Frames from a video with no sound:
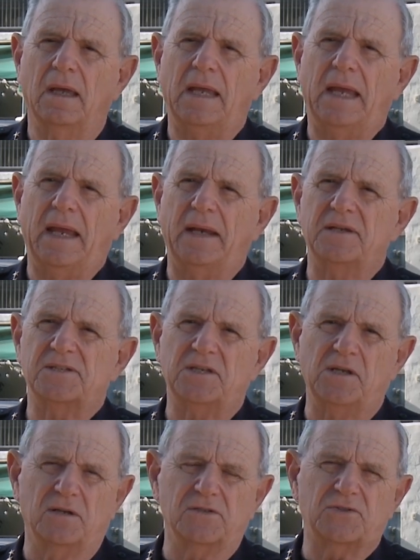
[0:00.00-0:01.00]
And as a
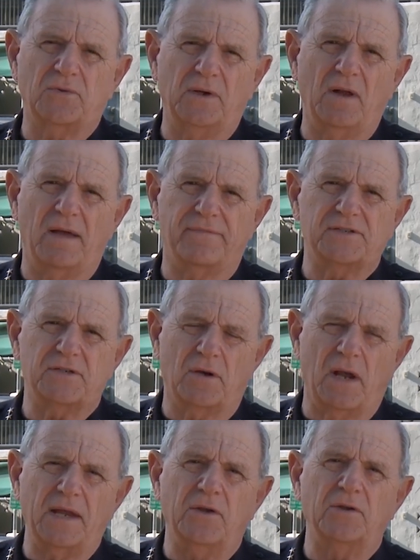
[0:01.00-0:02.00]
young street officer,
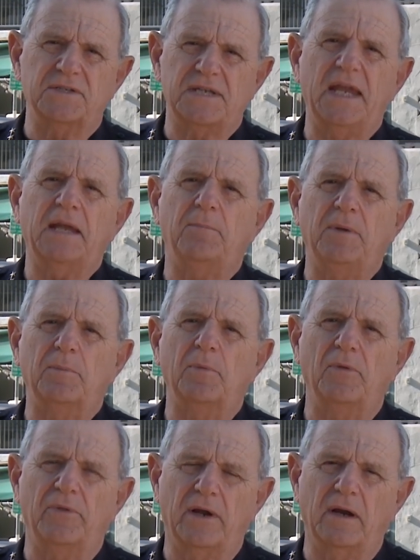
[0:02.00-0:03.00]
I could take
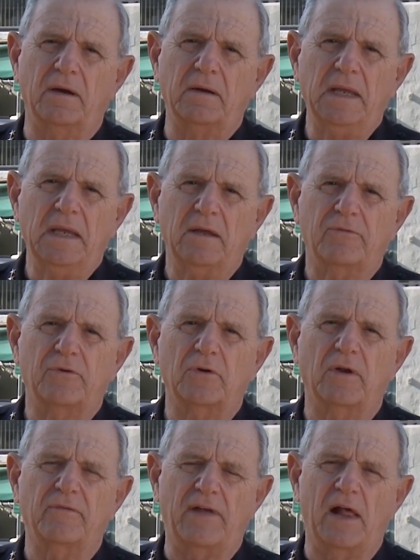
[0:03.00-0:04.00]
people there
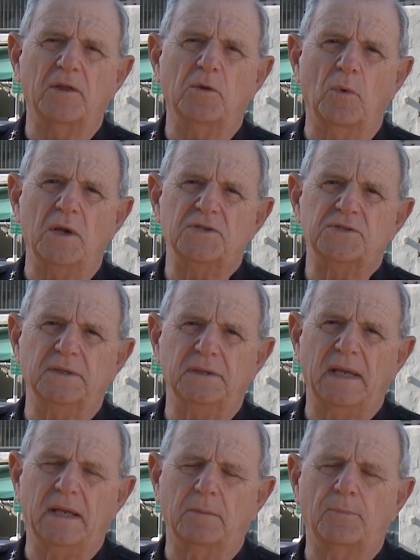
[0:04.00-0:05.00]
for
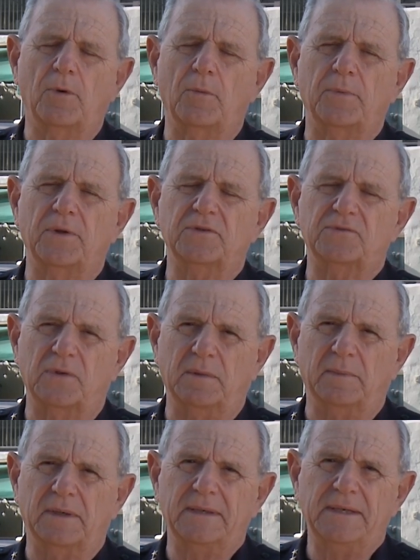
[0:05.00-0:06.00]
evaluation and appropriate
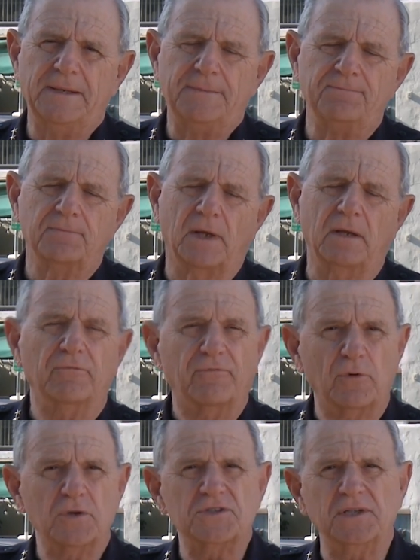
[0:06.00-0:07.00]
treatment.
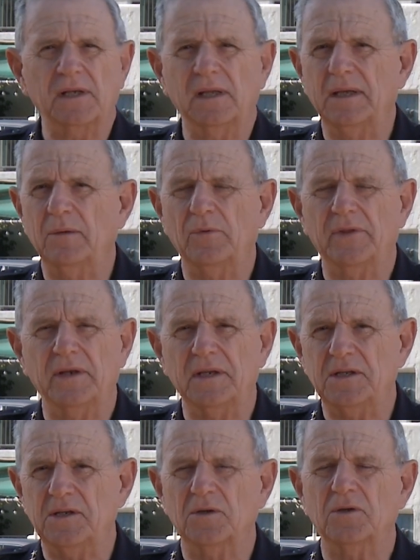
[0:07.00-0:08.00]
Unfortunately, within a
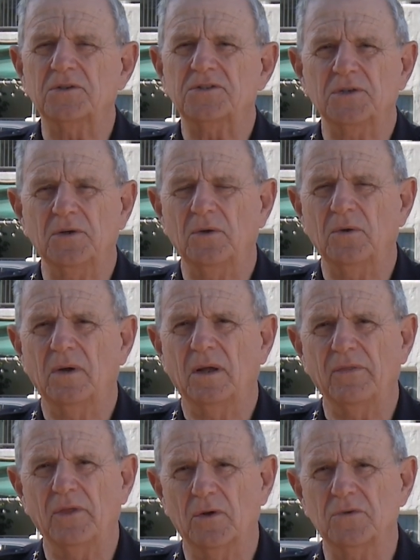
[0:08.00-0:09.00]
year or two,
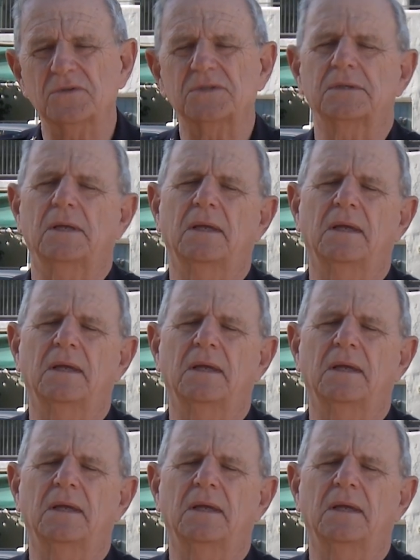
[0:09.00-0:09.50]
those